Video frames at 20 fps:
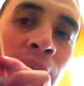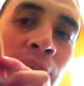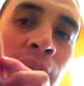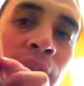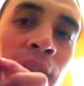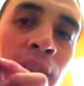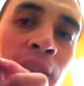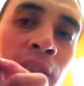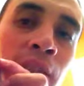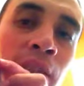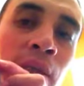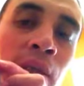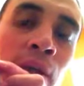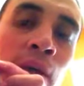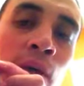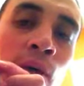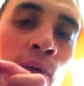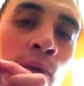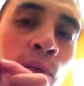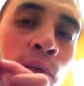and it's just a
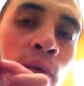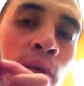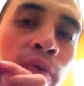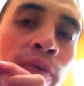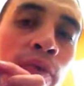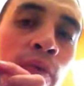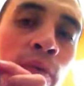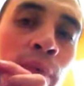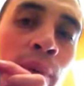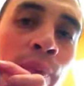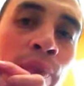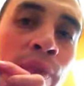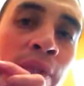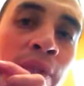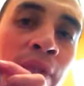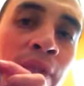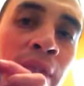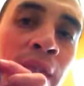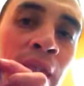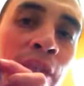wonderful
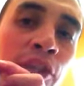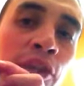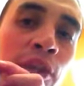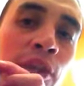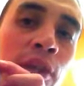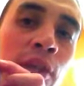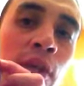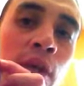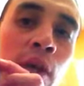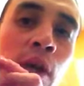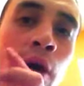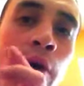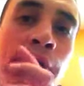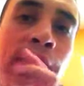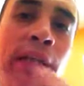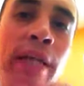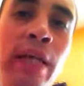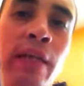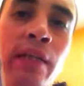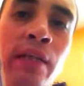representation
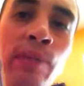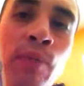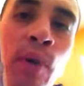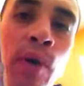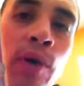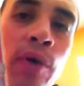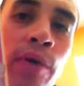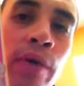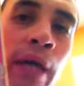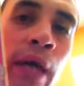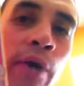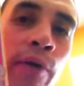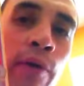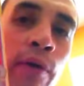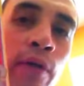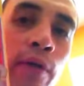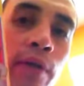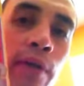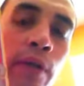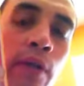on NECA's part on how it
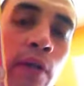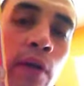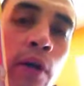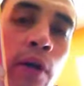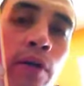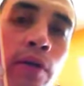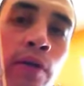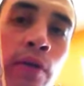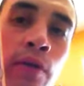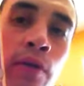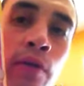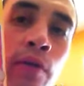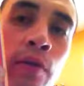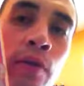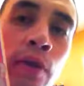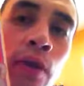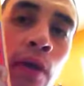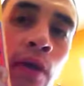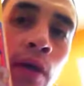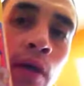looked in the cartoon.
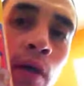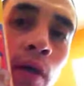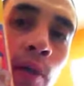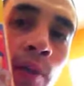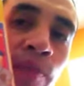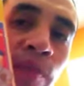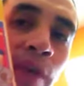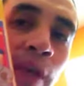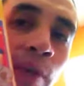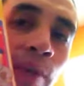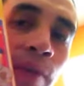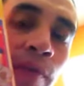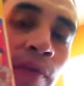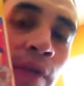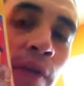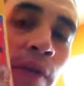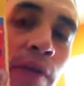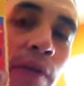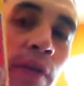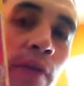Taking my
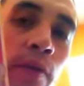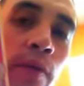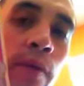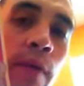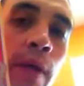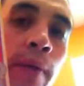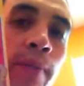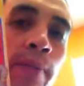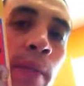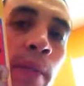fingers out the way.